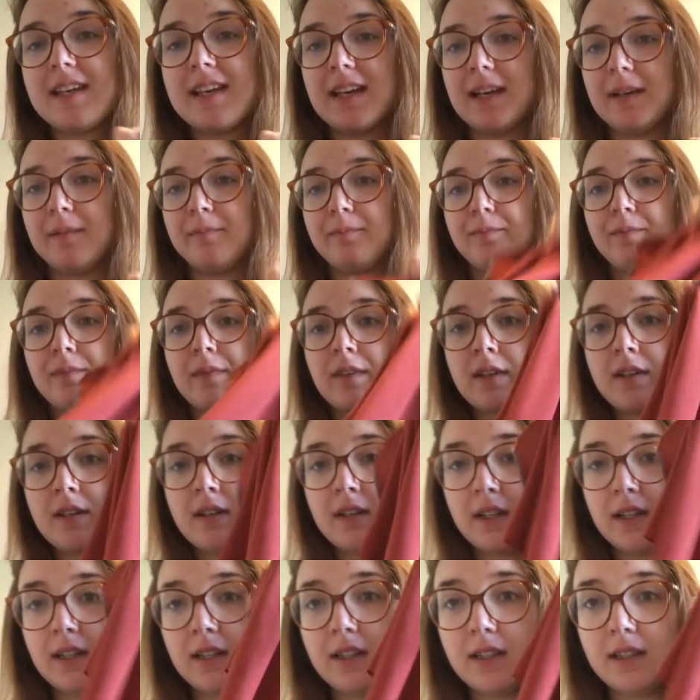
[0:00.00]
here,
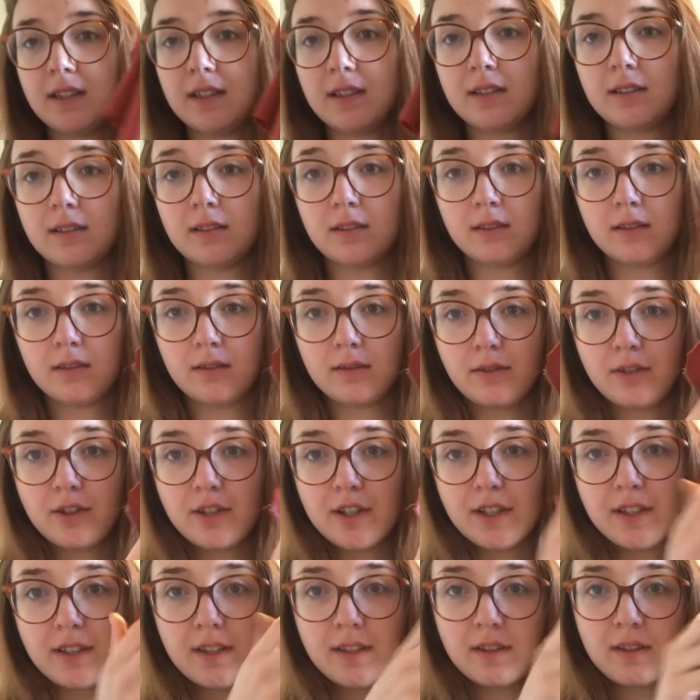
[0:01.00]

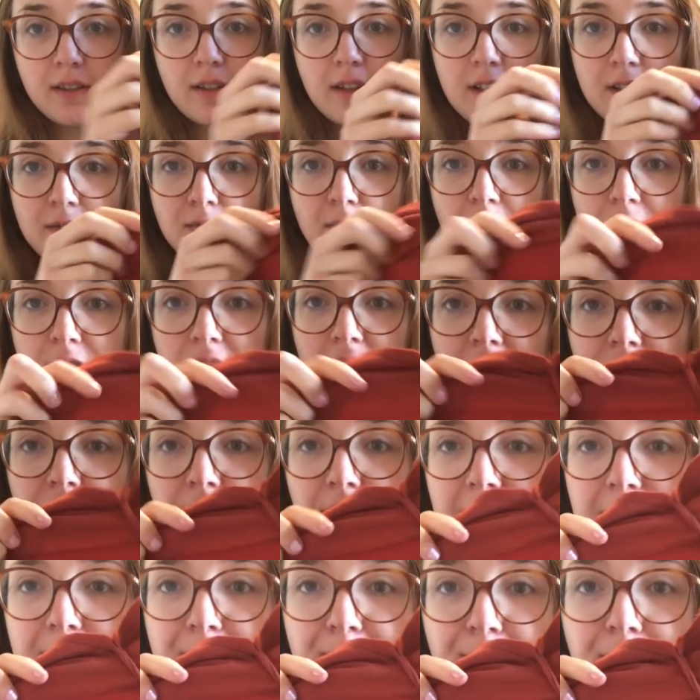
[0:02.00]
which is, is rather
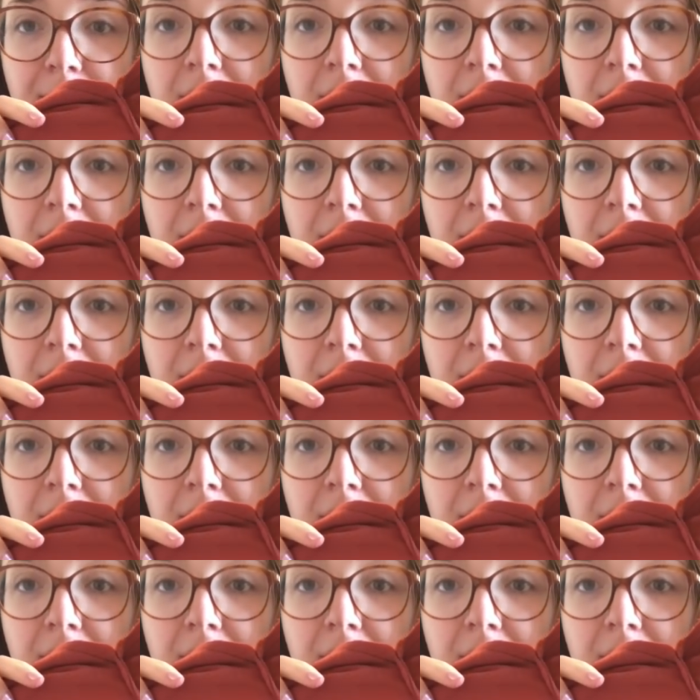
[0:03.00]
lovely.